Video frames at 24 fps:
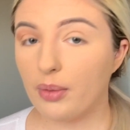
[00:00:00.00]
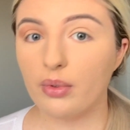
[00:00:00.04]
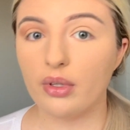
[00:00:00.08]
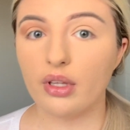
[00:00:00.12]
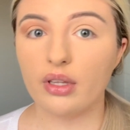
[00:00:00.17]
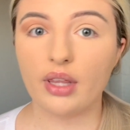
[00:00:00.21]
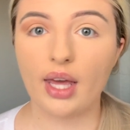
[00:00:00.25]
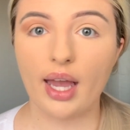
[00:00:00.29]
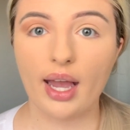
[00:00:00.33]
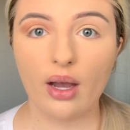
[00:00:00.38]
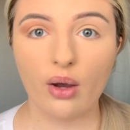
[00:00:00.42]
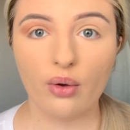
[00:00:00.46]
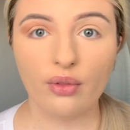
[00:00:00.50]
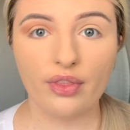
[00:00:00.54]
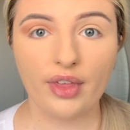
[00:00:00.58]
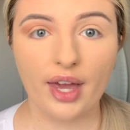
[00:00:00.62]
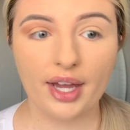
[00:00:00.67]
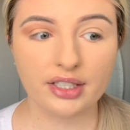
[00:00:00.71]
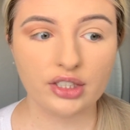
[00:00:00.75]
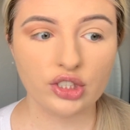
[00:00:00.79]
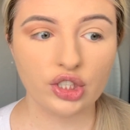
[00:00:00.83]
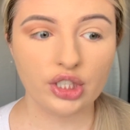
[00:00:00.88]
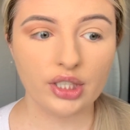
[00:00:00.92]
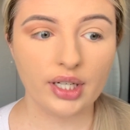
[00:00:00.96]
with how
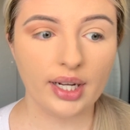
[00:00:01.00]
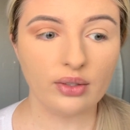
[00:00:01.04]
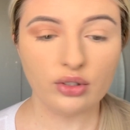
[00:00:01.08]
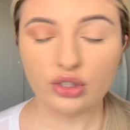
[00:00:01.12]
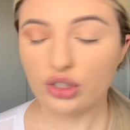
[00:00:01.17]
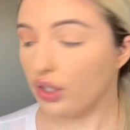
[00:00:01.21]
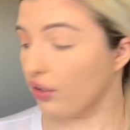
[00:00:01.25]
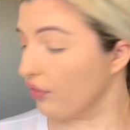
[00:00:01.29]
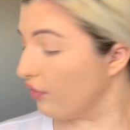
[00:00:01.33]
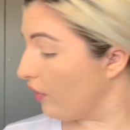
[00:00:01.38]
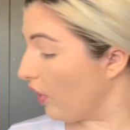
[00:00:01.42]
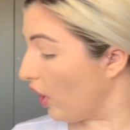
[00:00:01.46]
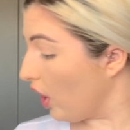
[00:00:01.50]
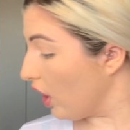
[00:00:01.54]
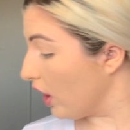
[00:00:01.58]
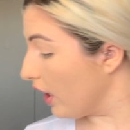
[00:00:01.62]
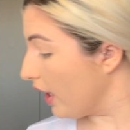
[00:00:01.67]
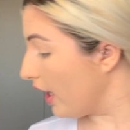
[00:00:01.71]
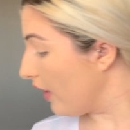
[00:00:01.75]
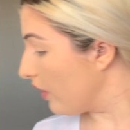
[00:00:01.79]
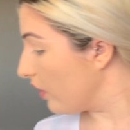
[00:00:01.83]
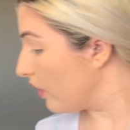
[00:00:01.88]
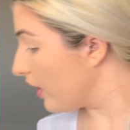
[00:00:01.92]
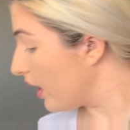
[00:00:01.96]
that turned out so far,
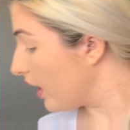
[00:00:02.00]
and